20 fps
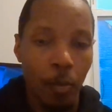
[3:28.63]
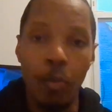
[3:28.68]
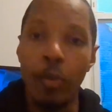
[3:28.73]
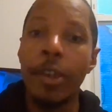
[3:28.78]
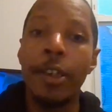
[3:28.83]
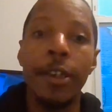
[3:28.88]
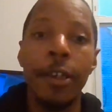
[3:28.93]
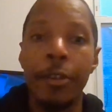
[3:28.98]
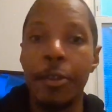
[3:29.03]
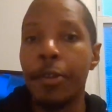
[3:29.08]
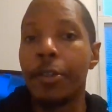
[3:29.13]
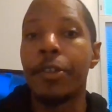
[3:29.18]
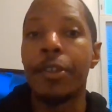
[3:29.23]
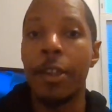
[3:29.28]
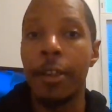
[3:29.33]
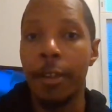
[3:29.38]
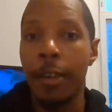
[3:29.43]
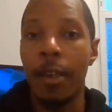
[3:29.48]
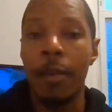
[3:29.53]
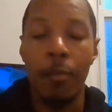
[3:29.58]
We need you to
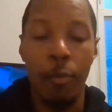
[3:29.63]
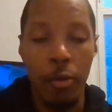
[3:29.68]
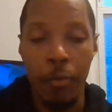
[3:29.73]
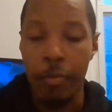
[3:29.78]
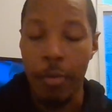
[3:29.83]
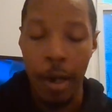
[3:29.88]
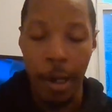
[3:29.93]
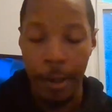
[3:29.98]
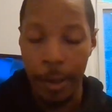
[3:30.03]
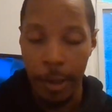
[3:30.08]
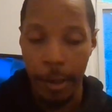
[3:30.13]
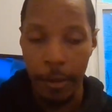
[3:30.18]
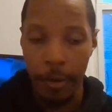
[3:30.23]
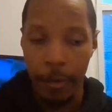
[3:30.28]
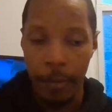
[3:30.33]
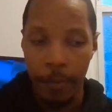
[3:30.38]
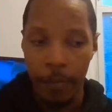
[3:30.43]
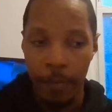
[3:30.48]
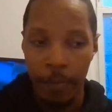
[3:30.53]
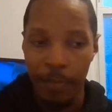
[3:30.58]
sit there and move product.